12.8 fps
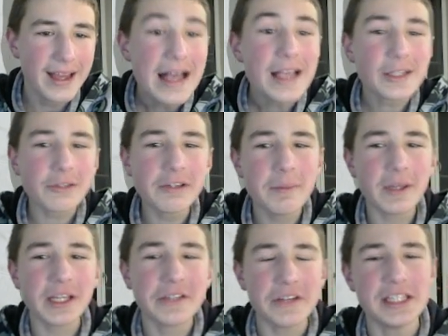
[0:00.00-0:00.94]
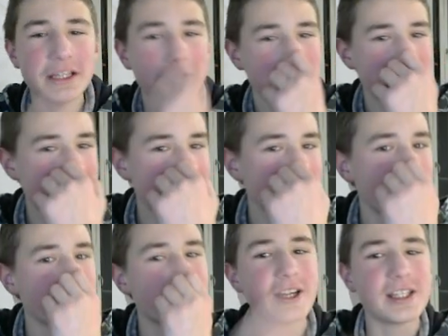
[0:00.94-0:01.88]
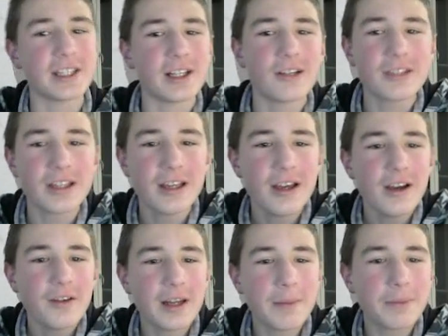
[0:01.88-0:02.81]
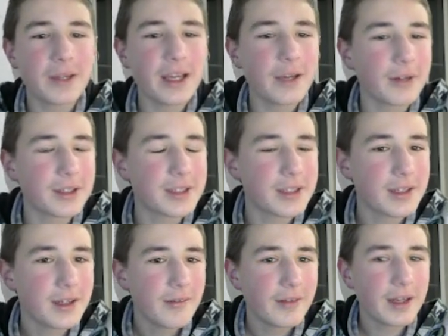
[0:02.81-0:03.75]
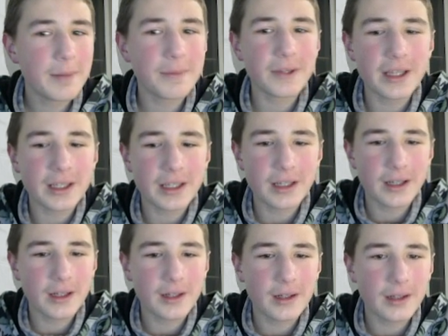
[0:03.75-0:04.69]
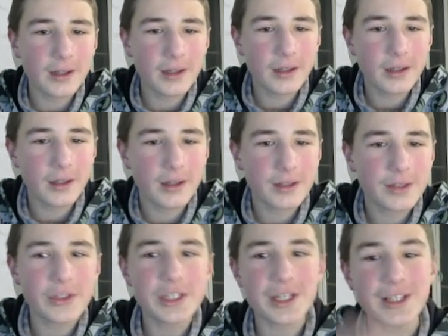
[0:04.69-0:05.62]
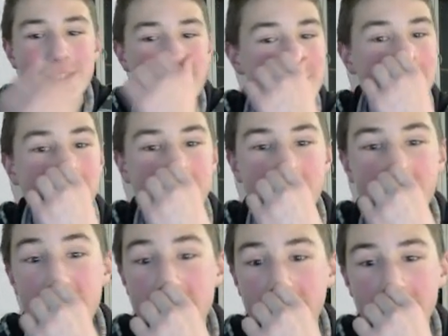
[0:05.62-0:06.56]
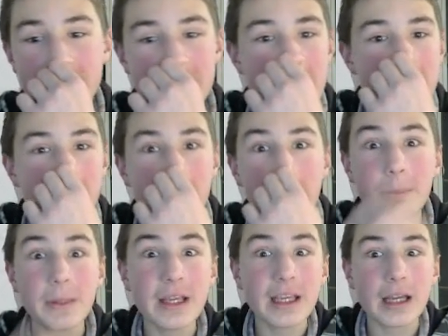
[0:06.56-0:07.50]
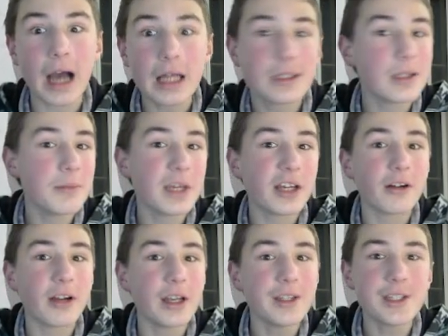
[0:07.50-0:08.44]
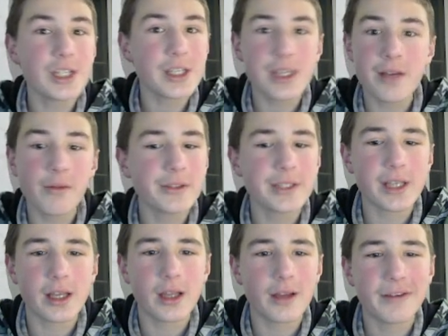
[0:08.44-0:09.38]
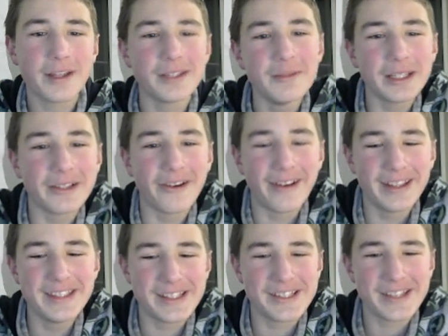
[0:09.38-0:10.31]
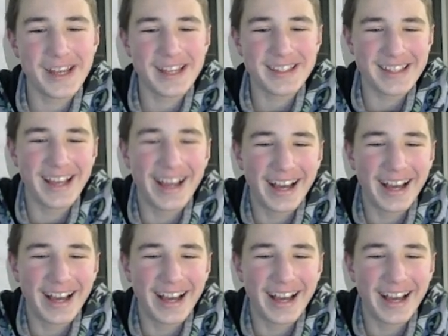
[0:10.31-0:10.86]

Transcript: So when I play Crazyhouse, I say I love Crazyhouse. When I play what? When I play three checks, I say I love three checks. When I play Atomic or Antichess, I won't say I love Atomic or Antichess.